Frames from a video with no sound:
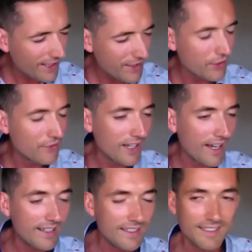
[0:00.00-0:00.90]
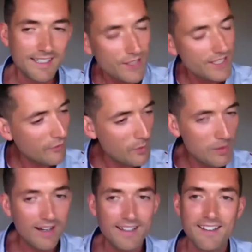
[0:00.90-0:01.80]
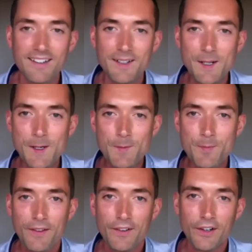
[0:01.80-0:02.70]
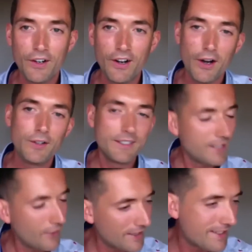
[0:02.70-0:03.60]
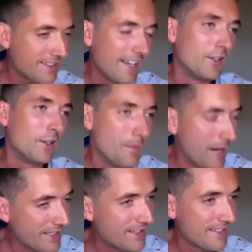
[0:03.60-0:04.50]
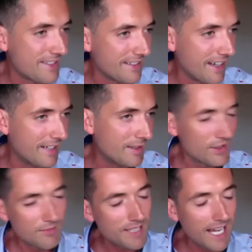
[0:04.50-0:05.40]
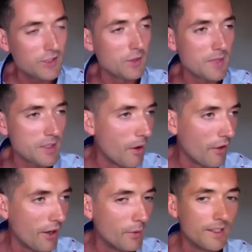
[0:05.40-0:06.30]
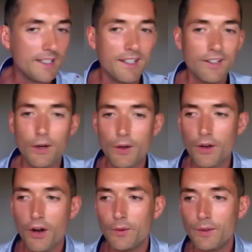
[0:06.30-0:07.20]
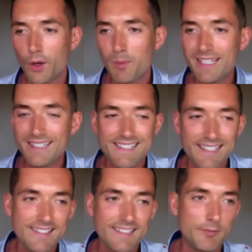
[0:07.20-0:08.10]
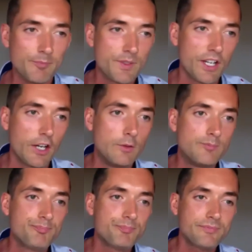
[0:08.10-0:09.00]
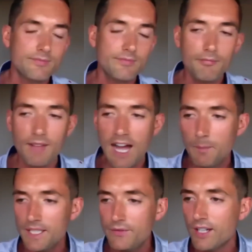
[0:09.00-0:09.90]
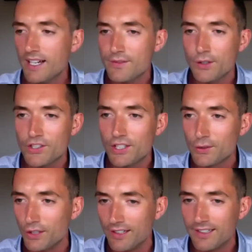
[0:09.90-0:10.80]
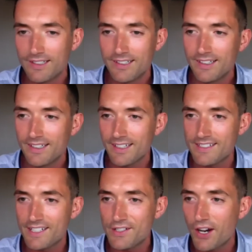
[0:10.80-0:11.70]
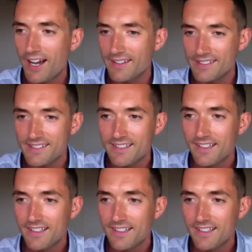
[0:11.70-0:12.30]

tough day. Give yourself a break. Or, oh, you don't need to send all the messages today. Just catch up tomorrow. No. We've got to be consistent. So how many of you guys have got children? Can I see a show of hands?